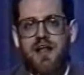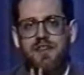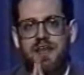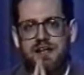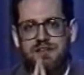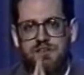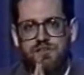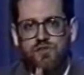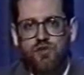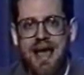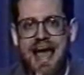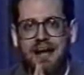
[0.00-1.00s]
They
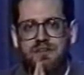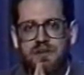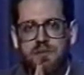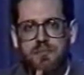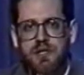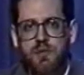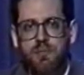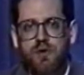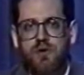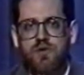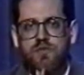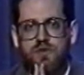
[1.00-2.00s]
distract
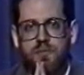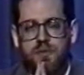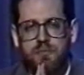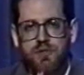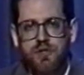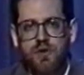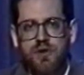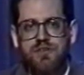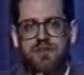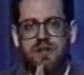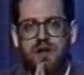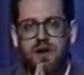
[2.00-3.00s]
people from the
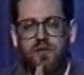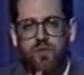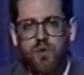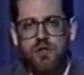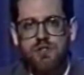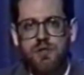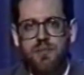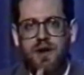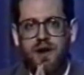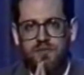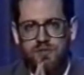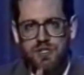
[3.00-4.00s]
purity of worship
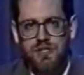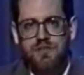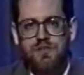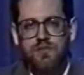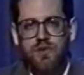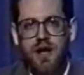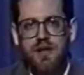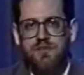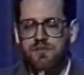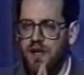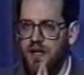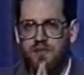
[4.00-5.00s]
of Jesus
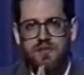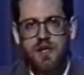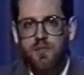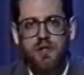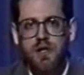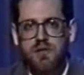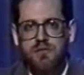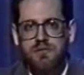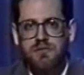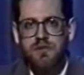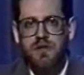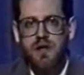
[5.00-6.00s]
Christ and of Him alone.
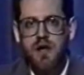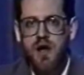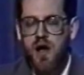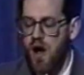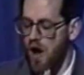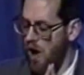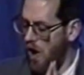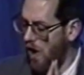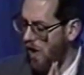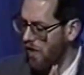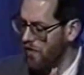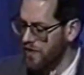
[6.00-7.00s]

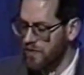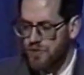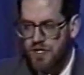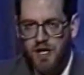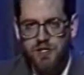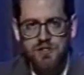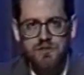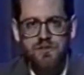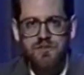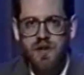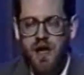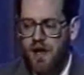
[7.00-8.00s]
All the objections
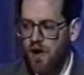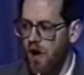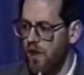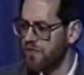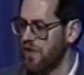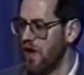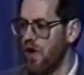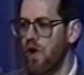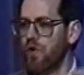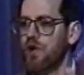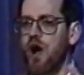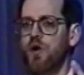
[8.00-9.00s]
aside, all saying,
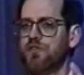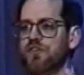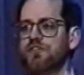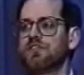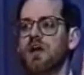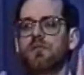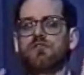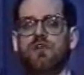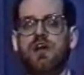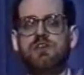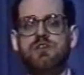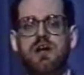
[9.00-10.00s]
oh no, it's just a
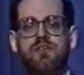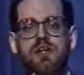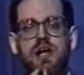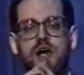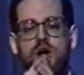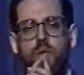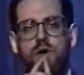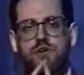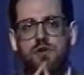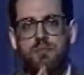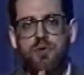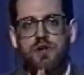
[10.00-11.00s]
demonstration of it,
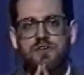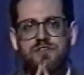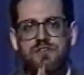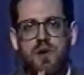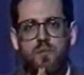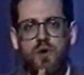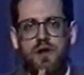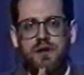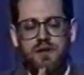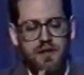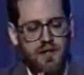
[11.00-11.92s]
when you put someone